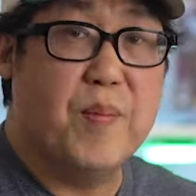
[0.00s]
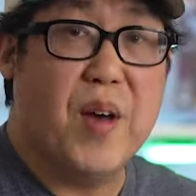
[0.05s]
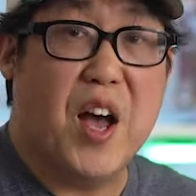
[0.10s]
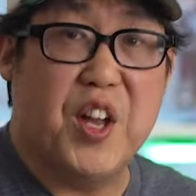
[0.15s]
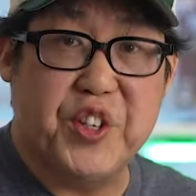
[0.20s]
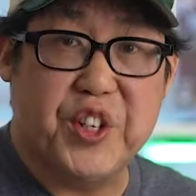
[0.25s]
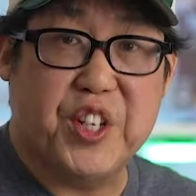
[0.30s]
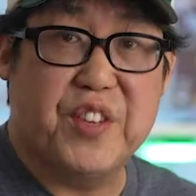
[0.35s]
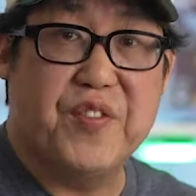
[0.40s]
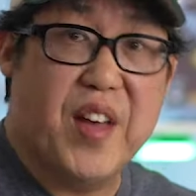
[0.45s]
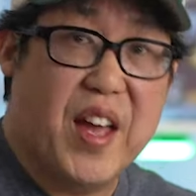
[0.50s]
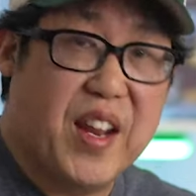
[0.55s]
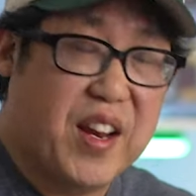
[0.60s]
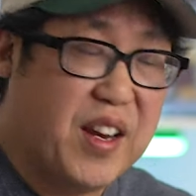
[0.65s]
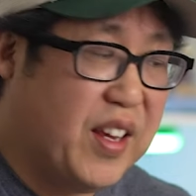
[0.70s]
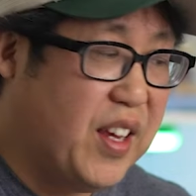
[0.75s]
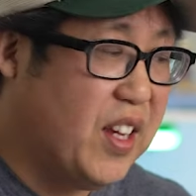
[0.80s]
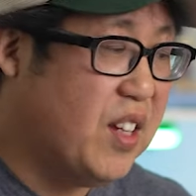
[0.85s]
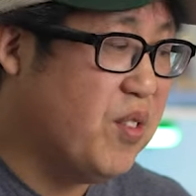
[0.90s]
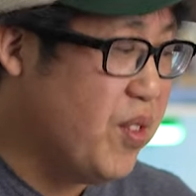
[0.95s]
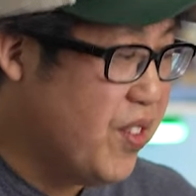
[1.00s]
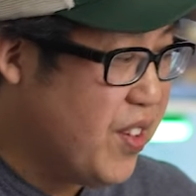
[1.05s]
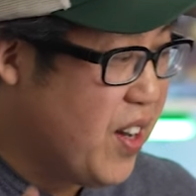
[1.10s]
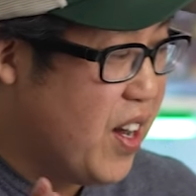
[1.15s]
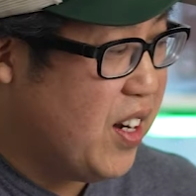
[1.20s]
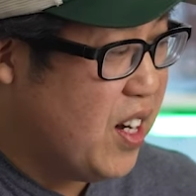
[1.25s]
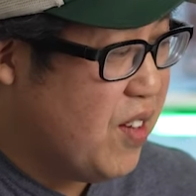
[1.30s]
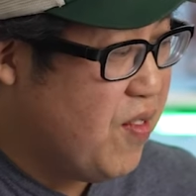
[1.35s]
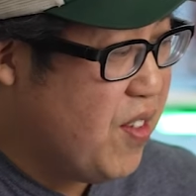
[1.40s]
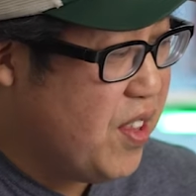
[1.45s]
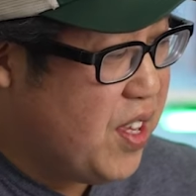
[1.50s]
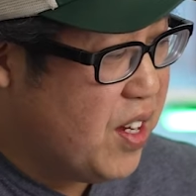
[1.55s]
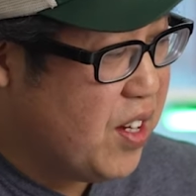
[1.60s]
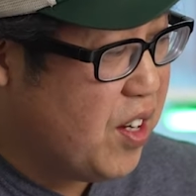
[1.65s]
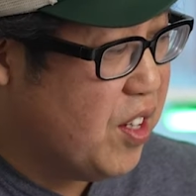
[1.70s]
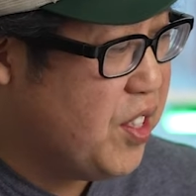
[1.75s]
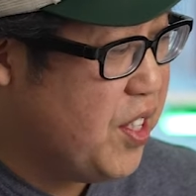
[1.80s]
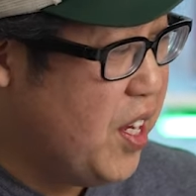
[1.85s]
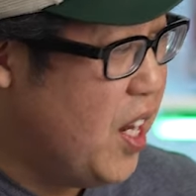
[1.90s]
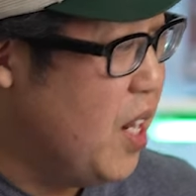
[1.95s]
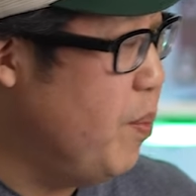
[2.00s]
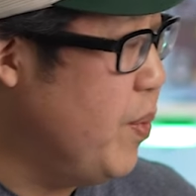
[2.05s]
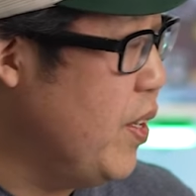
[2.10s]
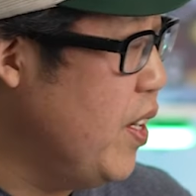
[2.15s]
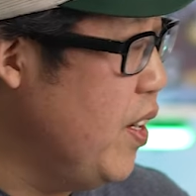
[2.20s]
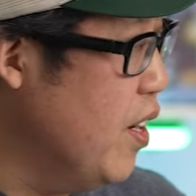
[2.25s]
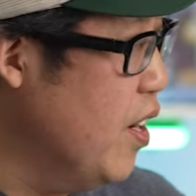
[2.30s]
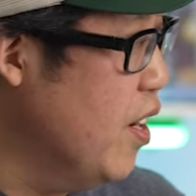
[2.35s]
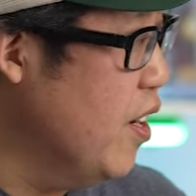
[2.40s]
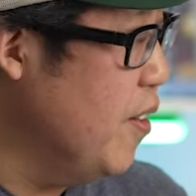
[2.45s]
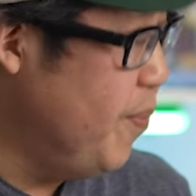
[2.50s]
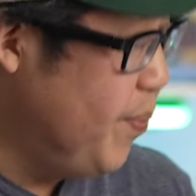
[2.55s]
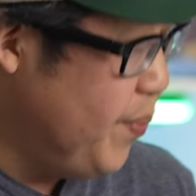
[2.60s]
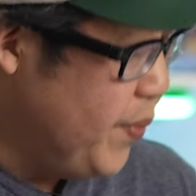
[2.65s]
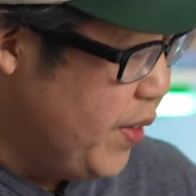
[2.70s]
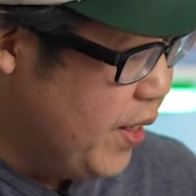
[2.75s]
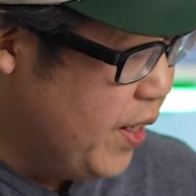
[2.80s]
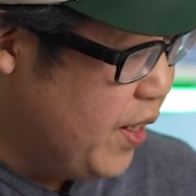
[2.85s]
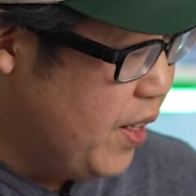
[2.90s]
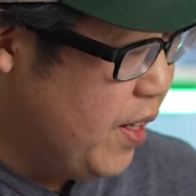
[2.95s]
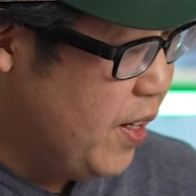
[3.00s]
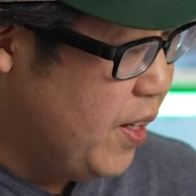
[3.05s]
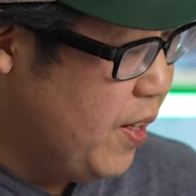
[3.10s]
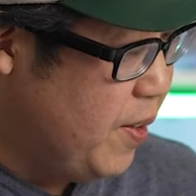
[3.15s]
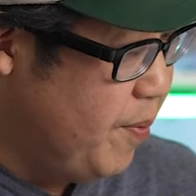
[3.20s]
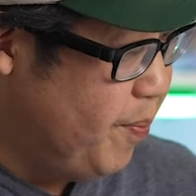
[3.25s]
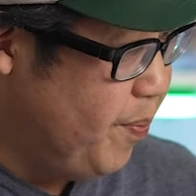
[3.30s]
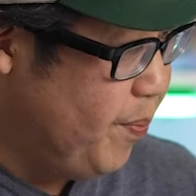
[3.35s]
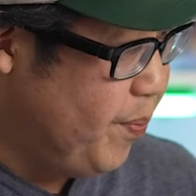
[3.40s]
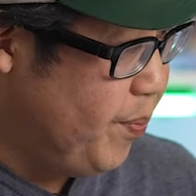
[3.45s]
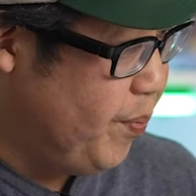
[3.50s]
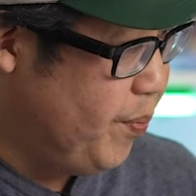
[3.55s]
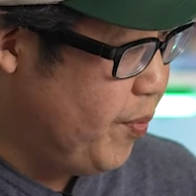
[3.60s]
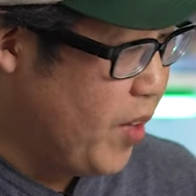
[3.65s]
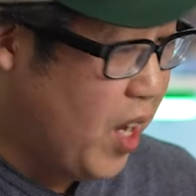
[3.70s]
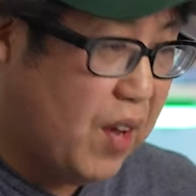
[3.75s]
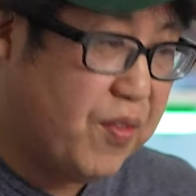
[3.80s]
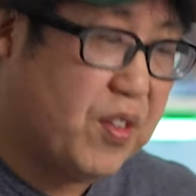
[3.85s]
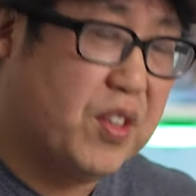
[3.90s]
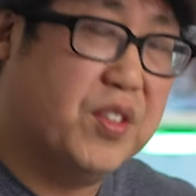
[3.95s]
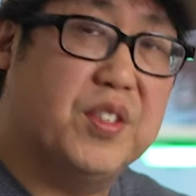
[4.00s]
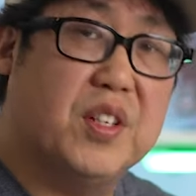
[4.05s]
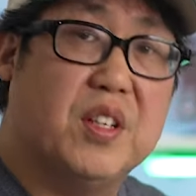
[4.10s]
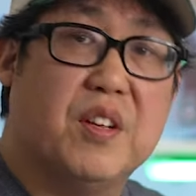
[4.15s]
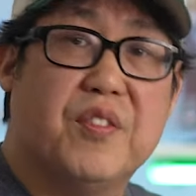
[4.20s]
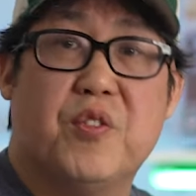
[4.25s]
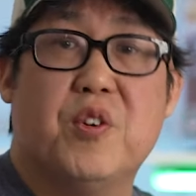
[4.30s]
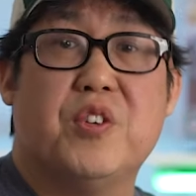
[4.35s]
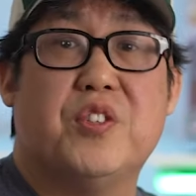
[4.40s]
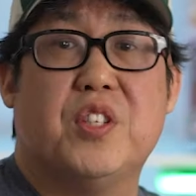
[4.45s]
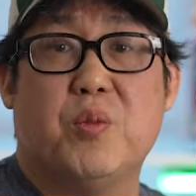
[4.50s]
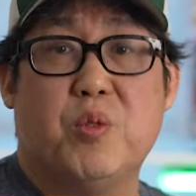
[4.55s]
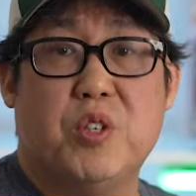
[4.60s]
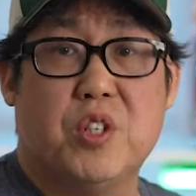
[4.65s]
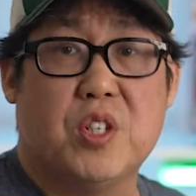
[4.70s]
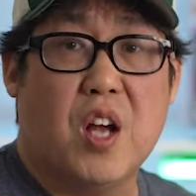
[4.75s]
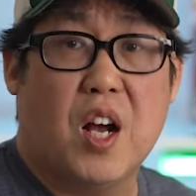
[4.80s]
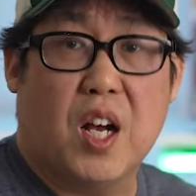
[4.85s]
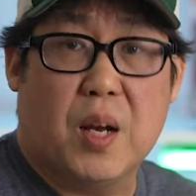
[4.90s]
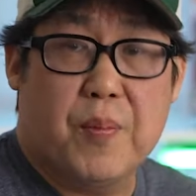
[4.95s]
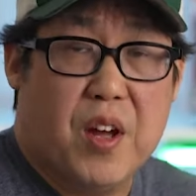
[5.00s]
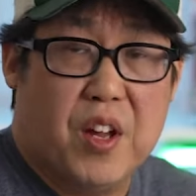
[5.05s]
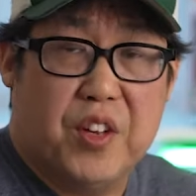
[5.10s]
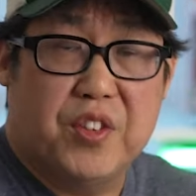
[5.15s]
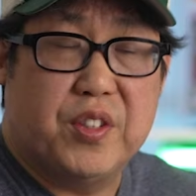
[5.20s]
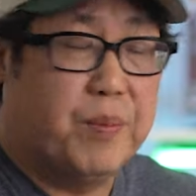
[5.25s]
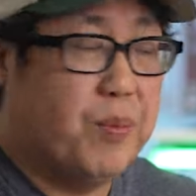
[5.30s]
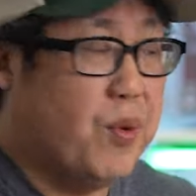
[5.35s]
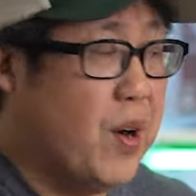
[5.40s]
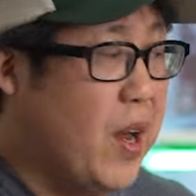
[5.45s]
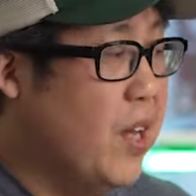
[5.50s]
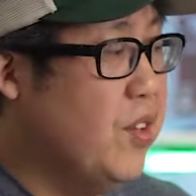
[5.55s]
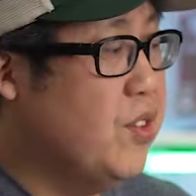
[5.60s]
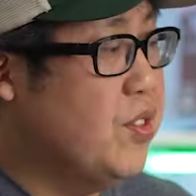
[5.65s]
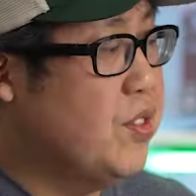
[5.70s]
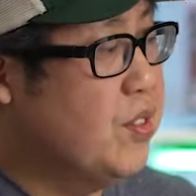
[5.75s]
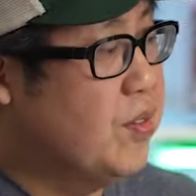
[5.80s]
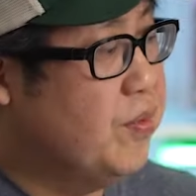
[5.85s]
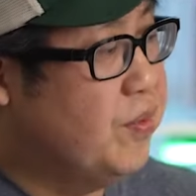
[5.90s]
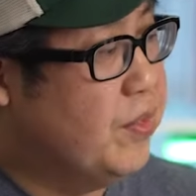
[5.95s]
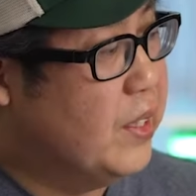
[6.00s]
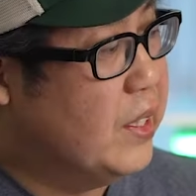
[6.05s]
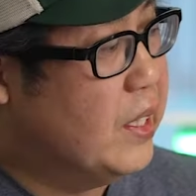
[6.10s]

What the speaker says: the magic of editing, we've gotten everything all set up here. Obviously the first thing we should talk about is the press.